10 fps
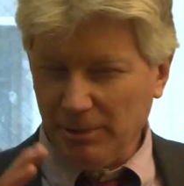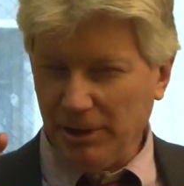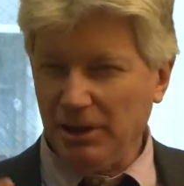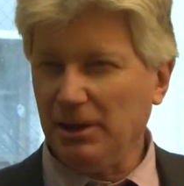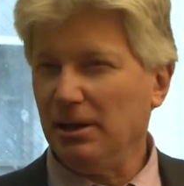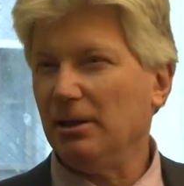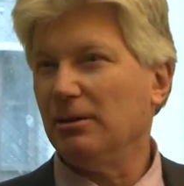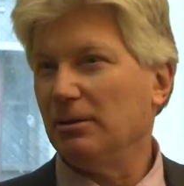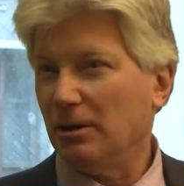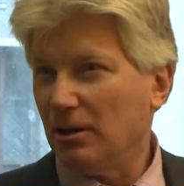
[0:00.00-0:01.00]
But
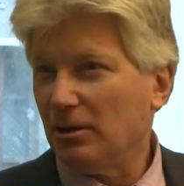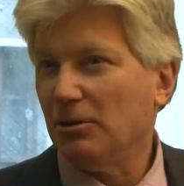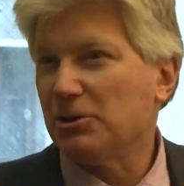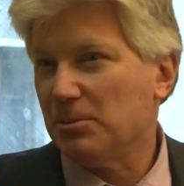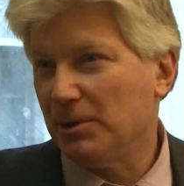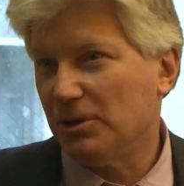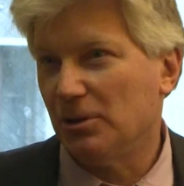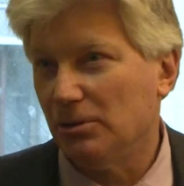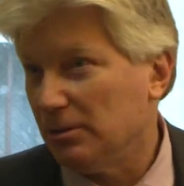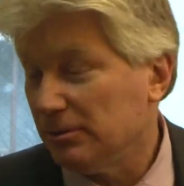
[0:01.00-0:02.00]
thinking our ultimate
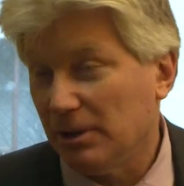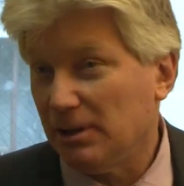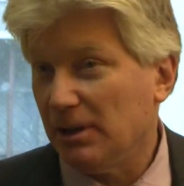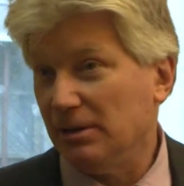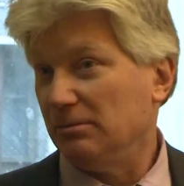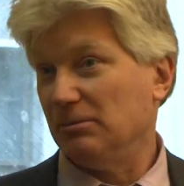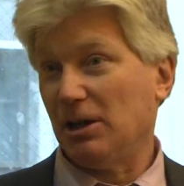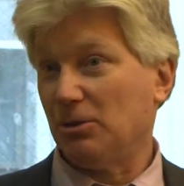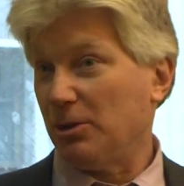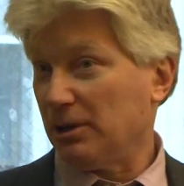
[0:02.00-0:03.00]
goal, and
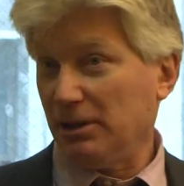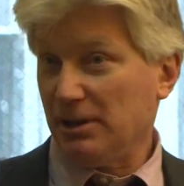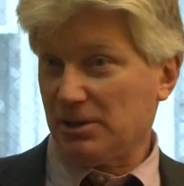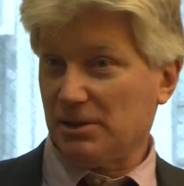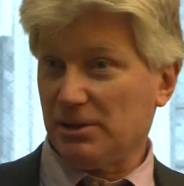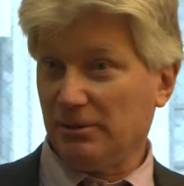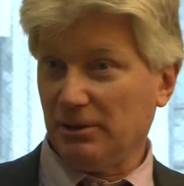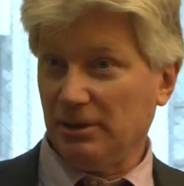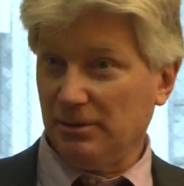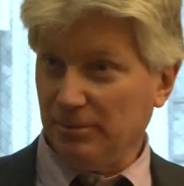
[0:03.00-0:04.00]
not quickly
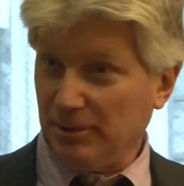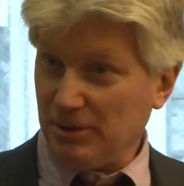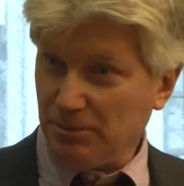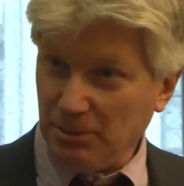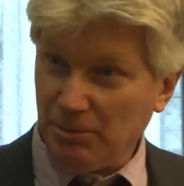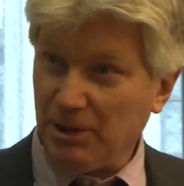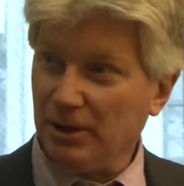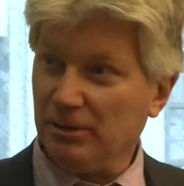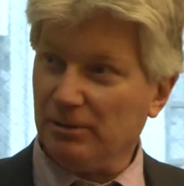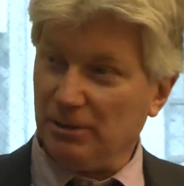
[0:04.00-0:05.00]
necessarily, is we
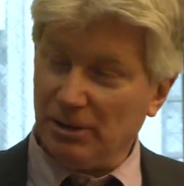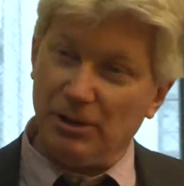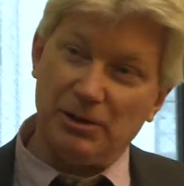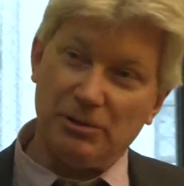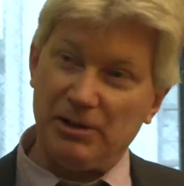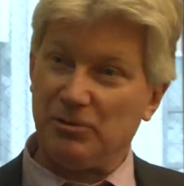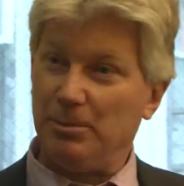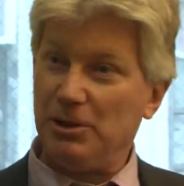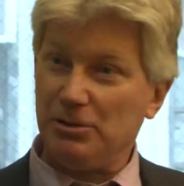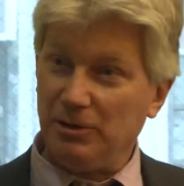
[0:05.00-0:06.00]
want the
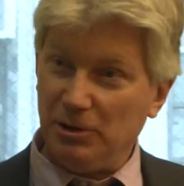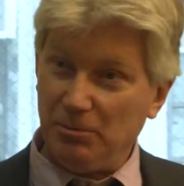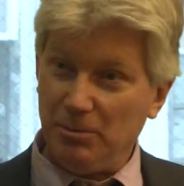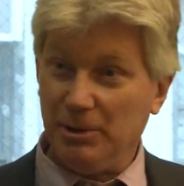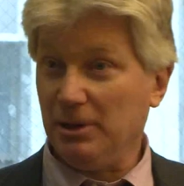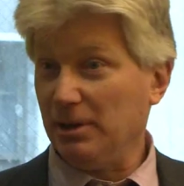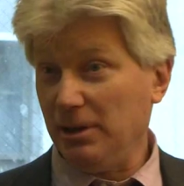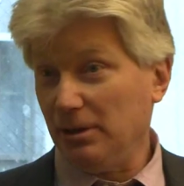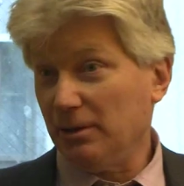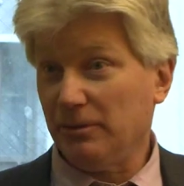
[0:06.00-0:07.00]
transformation of the human being, the
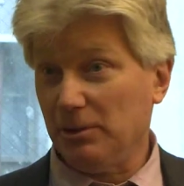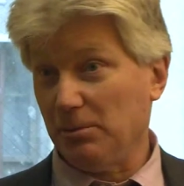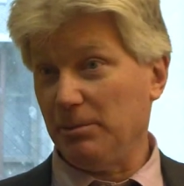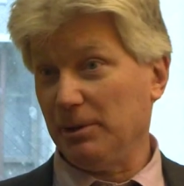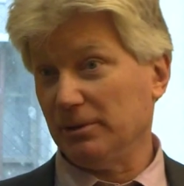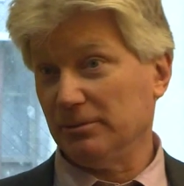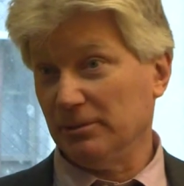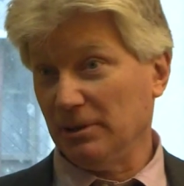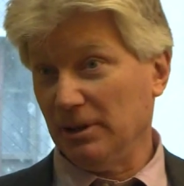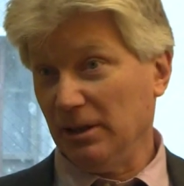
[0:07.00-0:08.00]
healing of the human being.
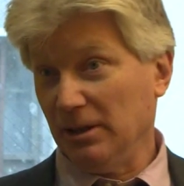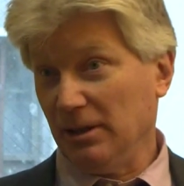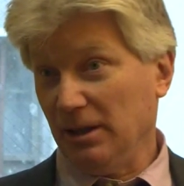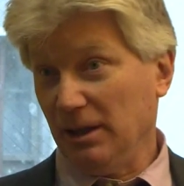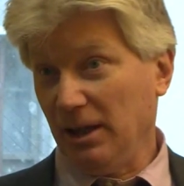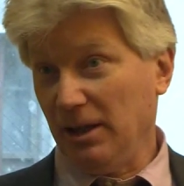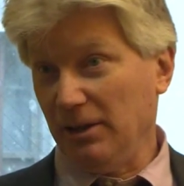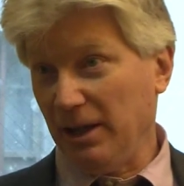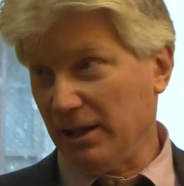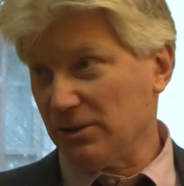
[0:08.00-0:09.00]

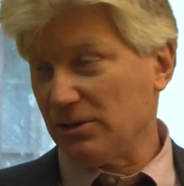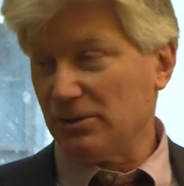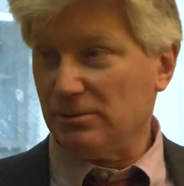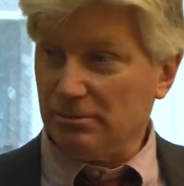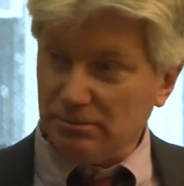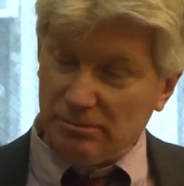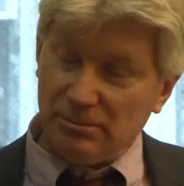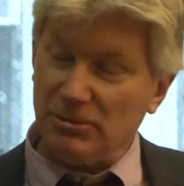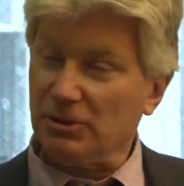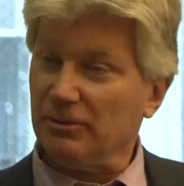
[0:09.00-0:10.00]
And that's
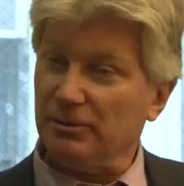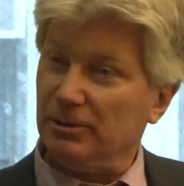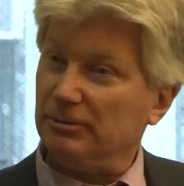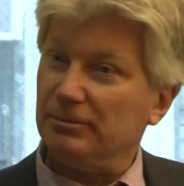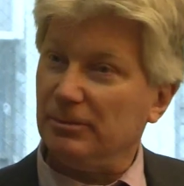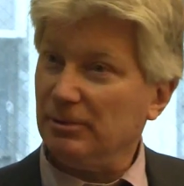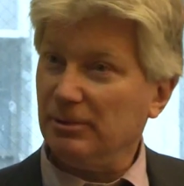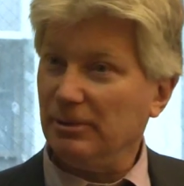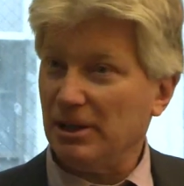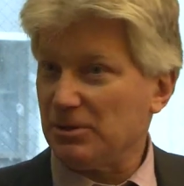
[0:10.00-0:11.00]
sort of, you know,
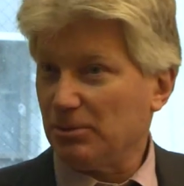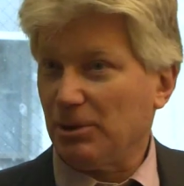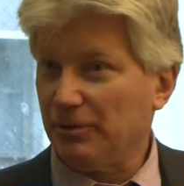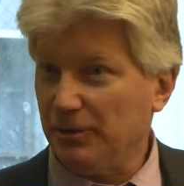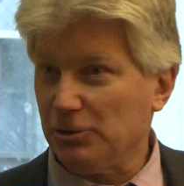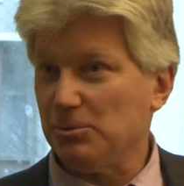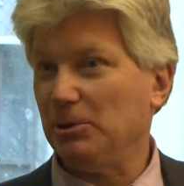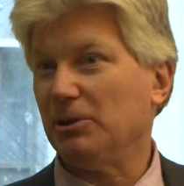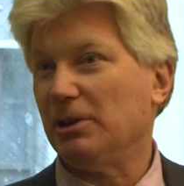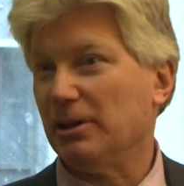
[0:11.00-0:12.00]
that's what our field should be
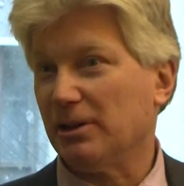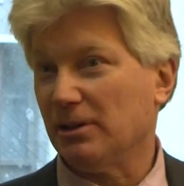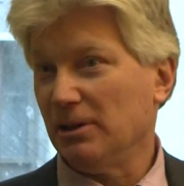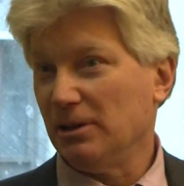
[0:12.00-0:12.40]
looking like.